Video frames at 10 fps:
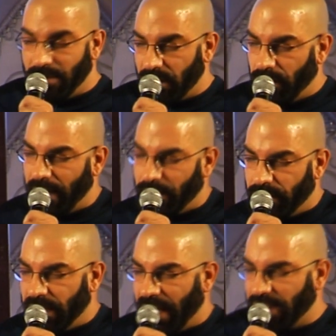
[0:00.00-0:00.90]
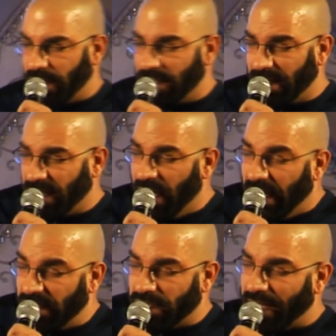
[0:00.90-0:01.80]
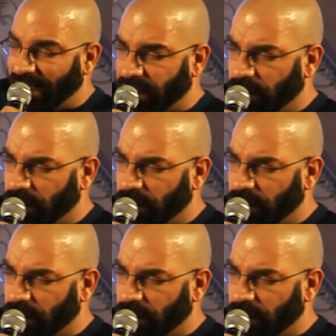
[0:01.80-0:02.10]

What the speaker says: No, I don't want to really handshake. It just